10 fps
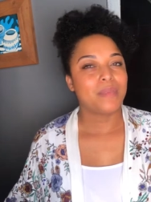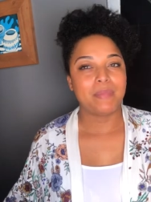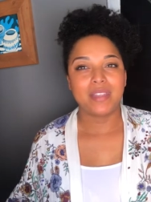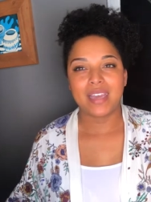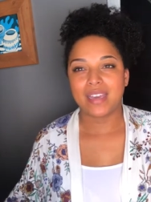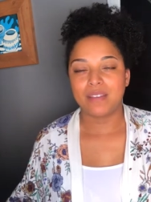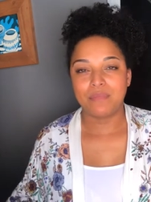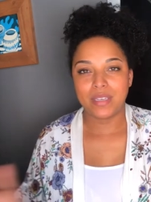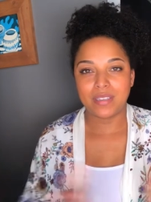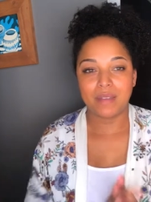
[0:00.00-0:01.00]
maybe that can
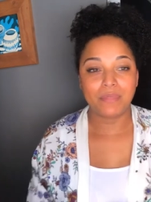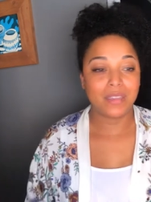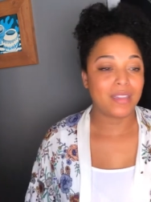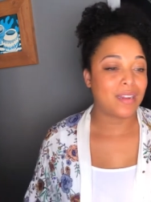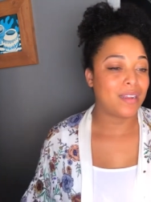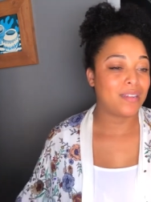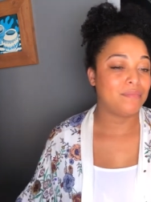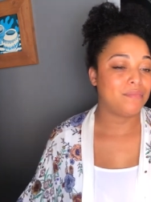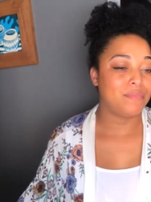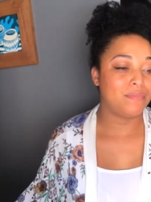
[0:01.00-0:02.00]
be something that
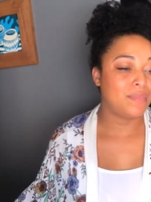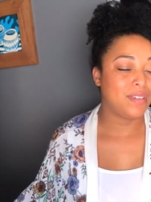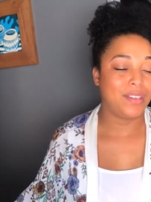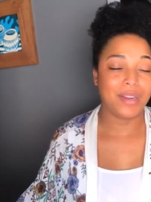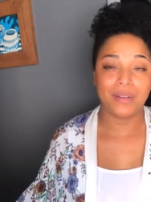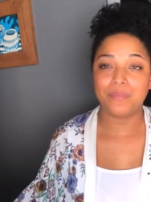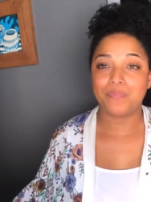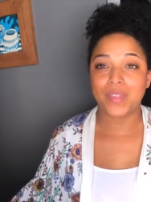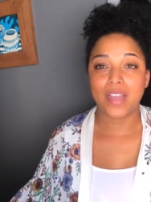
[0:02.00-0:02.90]
I, you know,